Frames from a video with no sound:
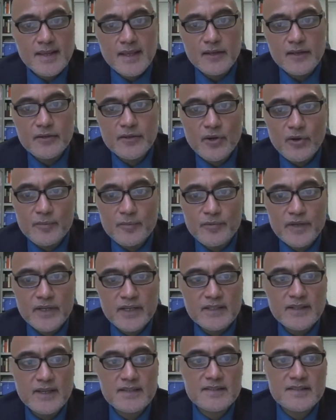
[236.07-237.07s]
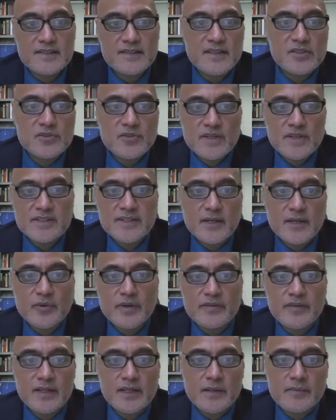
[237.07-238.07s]
Incorporating the existing trust
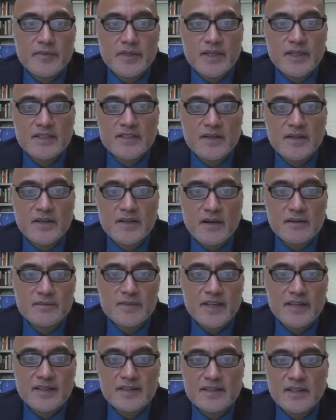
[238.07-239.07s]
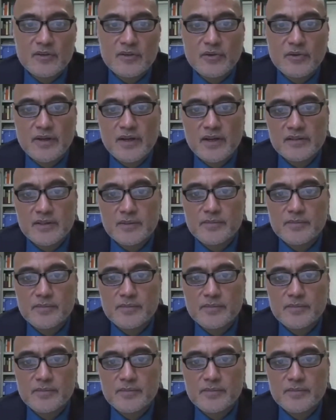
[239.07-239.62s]
equity of the community to augment local health